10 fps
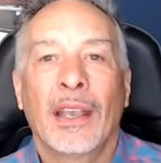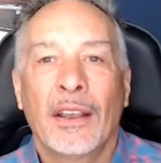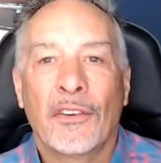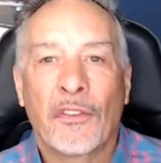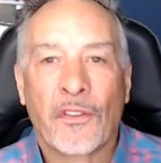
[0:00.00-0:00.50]

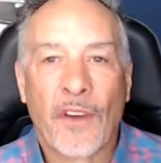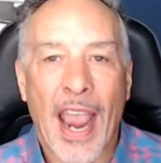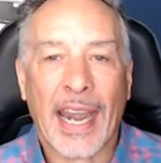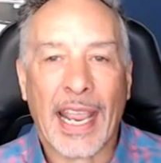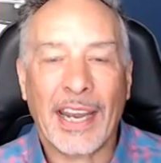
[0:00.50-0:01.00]

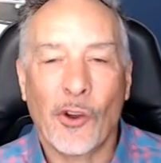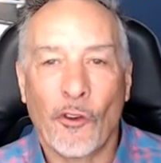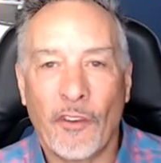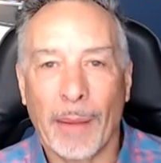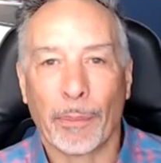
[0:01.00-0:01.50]
Friday,
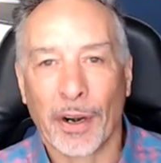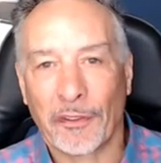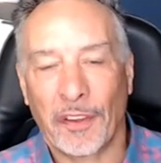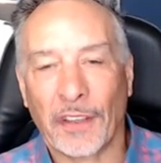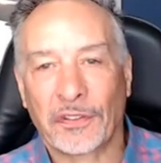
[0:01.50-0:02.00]
November
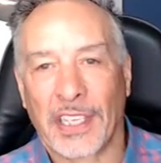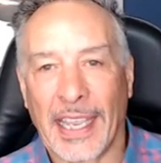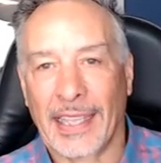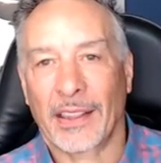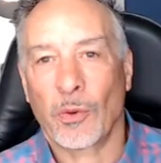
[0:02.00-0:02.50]

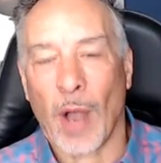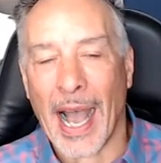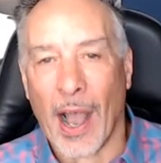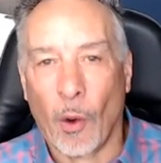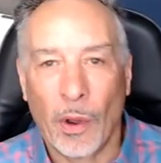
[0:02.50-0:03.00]
15th. Wow.